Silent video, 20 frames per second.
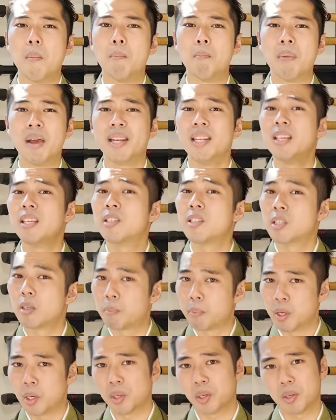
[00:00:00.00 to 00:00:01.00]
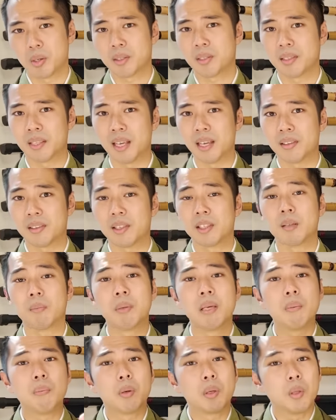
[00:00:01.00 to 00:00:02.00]
Many superiors think that the
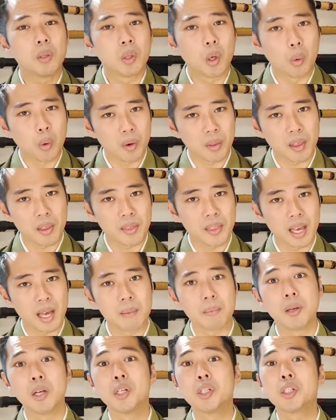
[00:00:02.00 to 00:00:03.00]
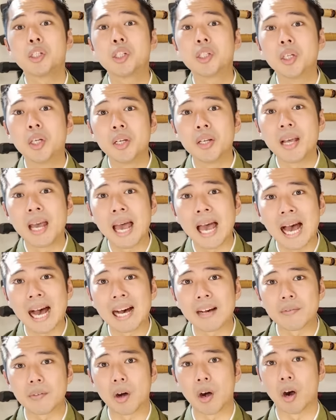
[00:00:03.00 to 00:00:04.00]
people lower than them should
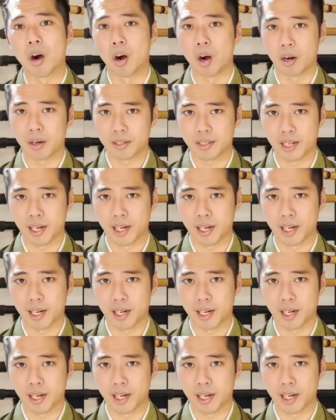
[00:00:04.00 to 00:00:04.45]
have a hard